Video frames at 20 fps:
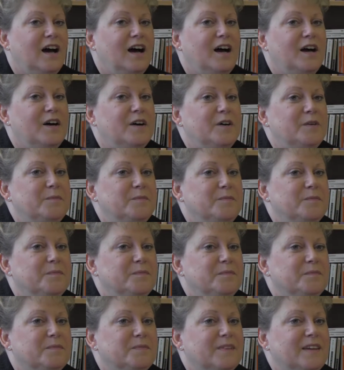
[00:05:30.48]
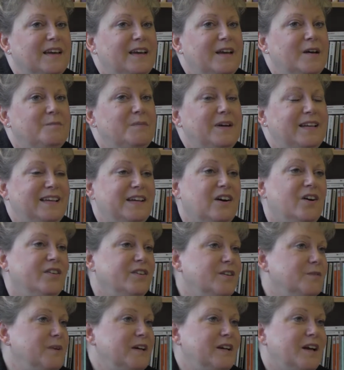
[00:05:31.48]
But he
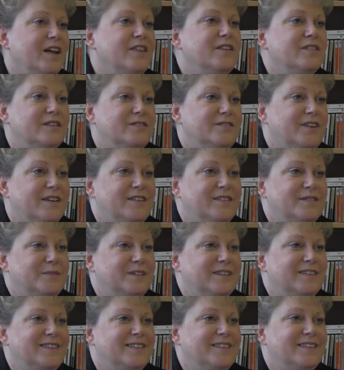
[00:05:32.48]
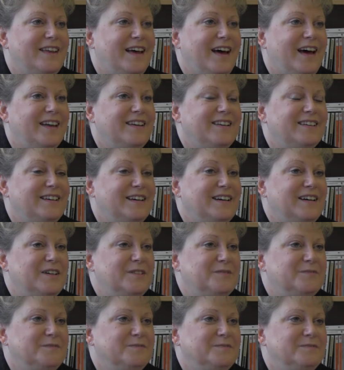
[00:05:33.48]
also made other investments that
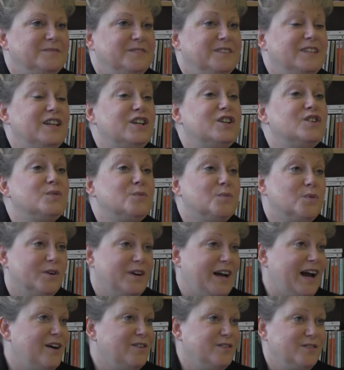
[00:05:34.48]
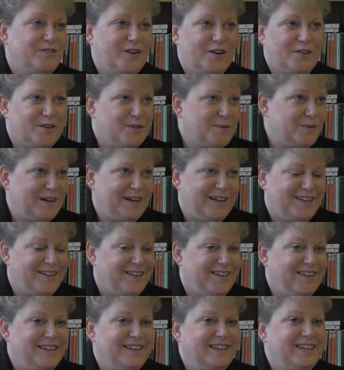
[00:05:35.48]
didn't work out very
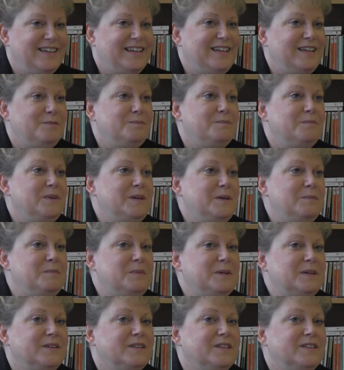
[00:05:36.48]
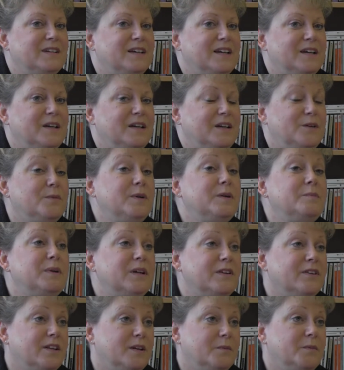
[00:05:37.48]
well. He
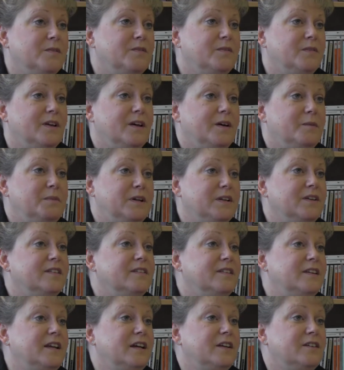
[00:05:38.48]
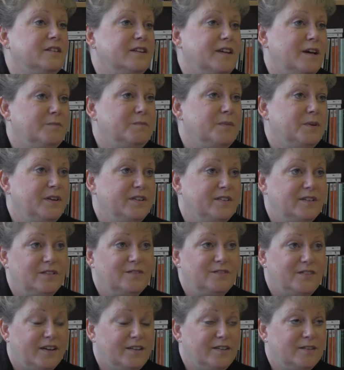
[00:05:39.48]
rebuilt some of buildings in the Inner Temple as an
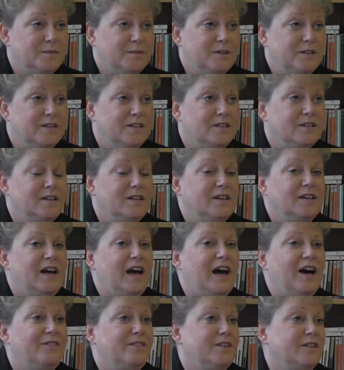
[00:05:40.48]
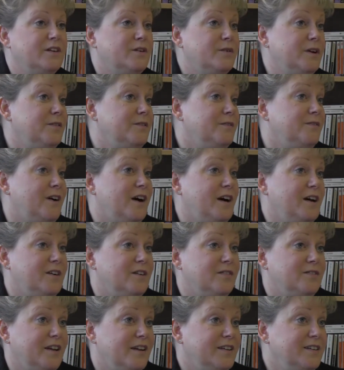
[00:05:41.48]
investment after the Great Fire
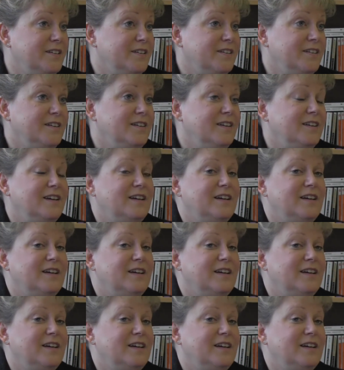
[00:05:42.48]
of London,